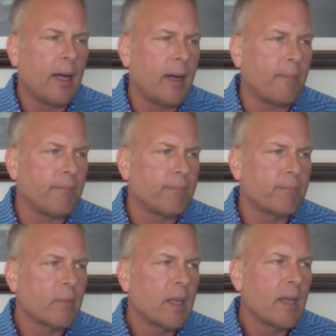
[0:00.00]

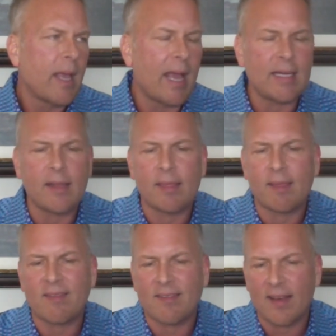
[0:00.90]
Um, any
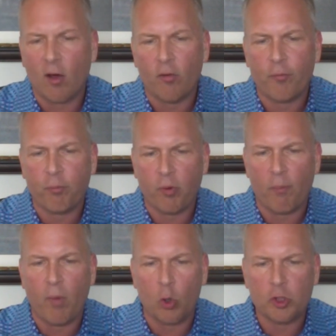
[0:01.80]
self
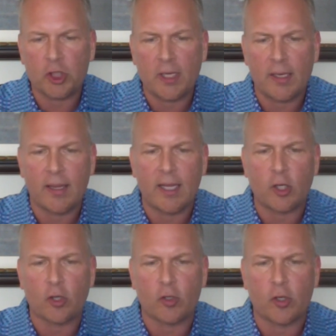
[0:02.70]
promotion that
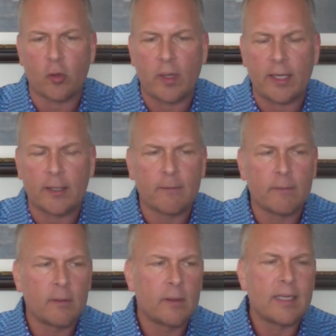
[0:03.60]
you're doing
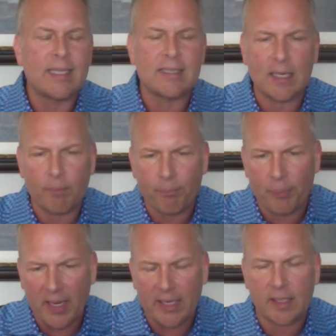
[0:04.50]
is a
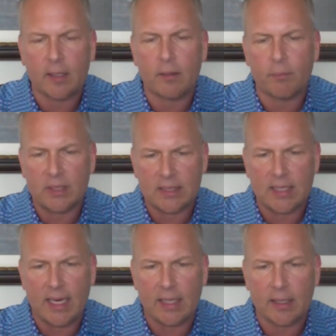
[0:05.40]
big
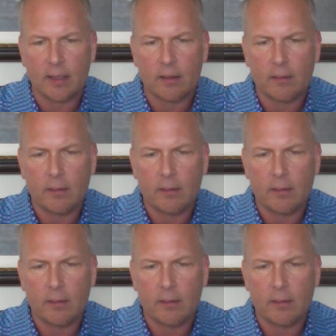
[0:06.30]
mistake.